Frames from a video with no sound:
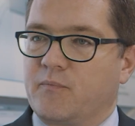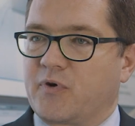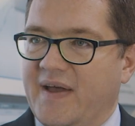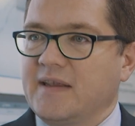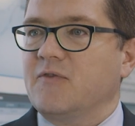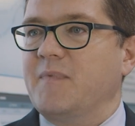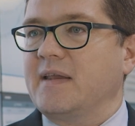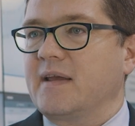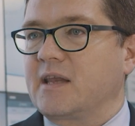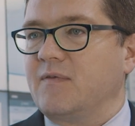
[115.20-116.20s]
preventive
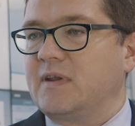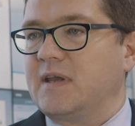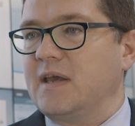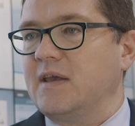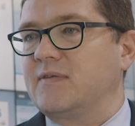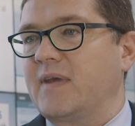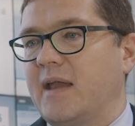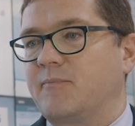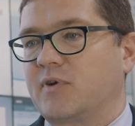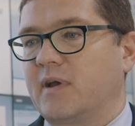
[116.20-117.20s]
maintenance activities
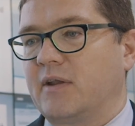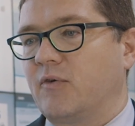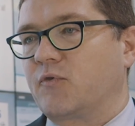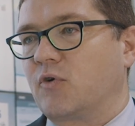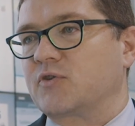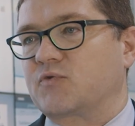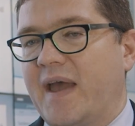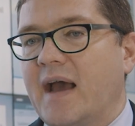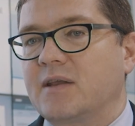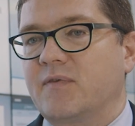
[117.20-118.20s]
and of course
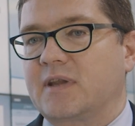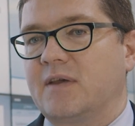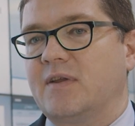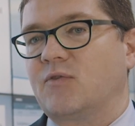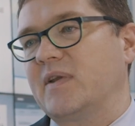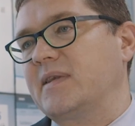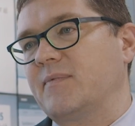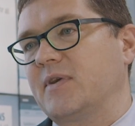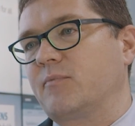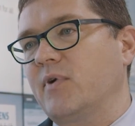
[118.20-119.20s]
reactive activities when
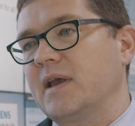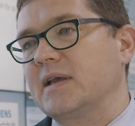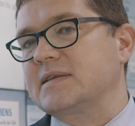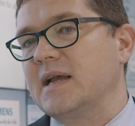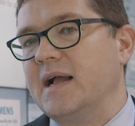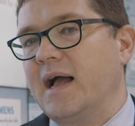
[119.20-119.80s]
something breaks,